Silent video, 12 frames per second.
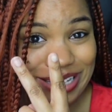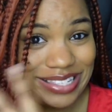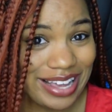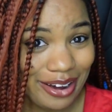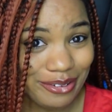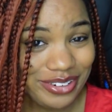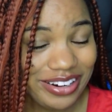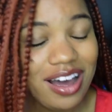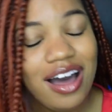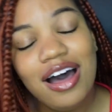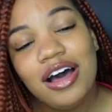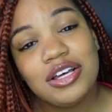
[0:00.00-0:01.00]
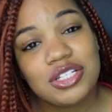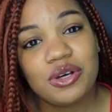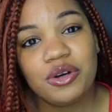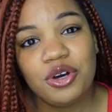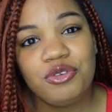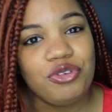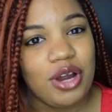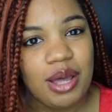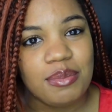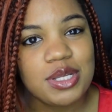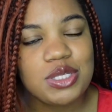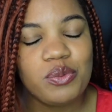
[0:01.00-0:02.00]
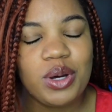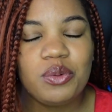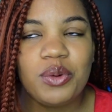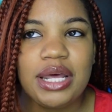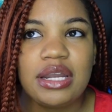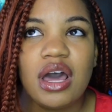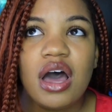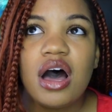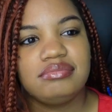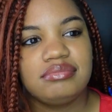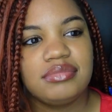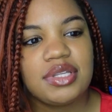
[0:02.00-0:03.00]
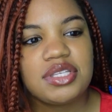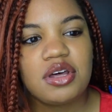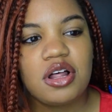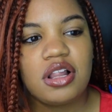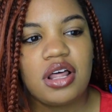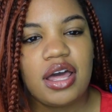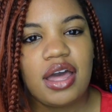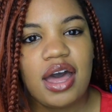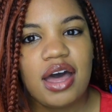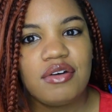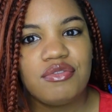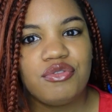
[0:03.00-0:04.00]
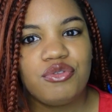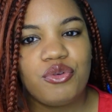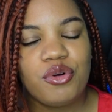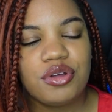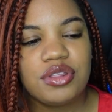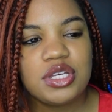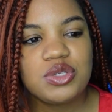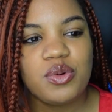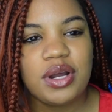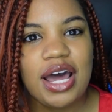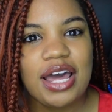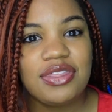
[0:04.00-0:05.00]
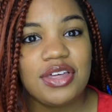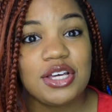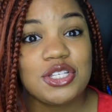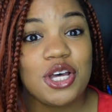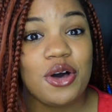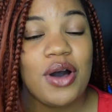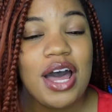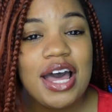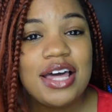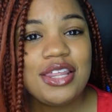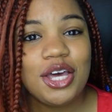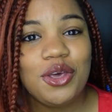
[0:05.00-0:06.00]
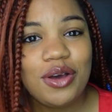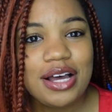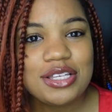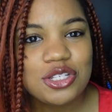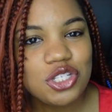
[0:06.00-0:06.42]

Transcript: Peace out. So good for him. It's a win win. That's all I have for this one, I think. So thank you guys